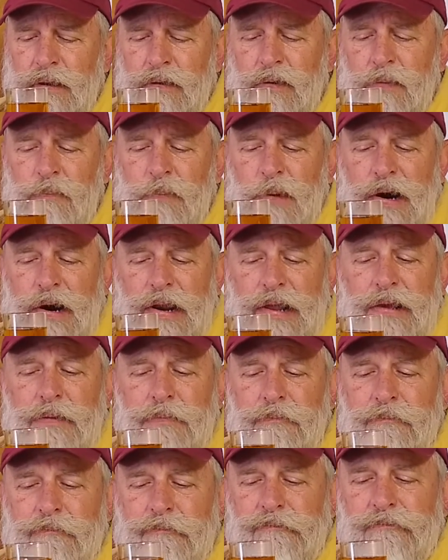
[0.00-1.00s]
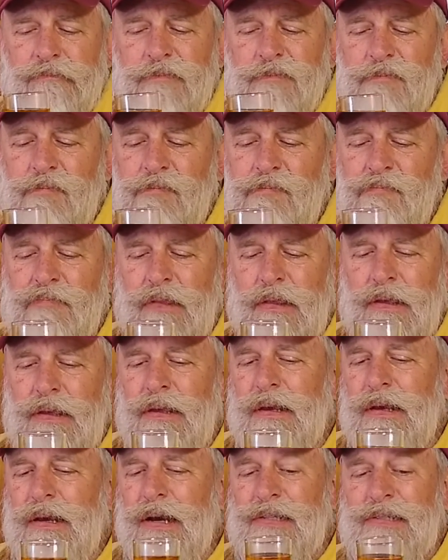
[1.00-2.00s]
Good body.
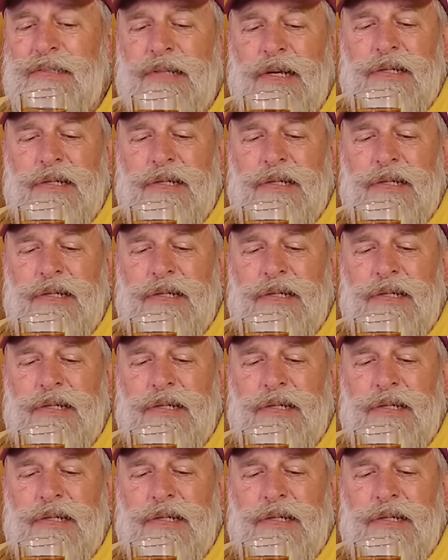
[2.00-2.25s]
That's an